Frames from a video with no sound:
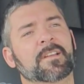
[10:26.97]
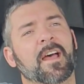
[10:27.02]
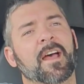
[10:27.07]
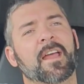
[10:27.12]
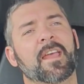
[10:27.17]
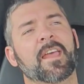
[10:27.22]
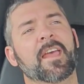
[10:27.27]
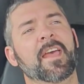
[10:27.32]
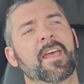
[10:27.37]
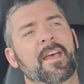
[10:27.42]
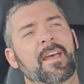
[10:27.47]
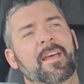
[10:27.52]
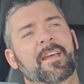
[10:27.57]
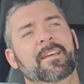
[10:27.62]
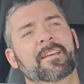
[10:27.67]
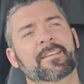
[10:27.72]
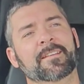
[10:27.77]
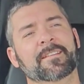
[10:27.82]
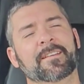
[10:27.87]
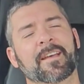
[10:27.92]
I
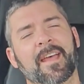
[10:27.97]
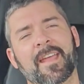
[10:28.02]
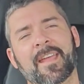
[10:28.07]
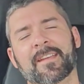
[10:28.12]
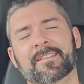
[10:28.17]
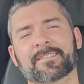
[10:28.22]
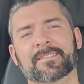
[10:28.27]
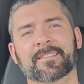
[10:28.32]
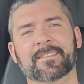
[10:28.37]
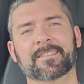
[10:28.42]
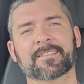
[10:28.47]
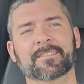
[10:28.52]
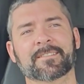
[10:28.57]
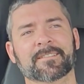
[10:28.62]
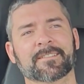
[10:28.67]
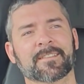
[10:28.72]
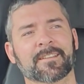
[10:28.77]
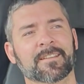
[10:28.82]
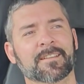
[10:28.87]
actually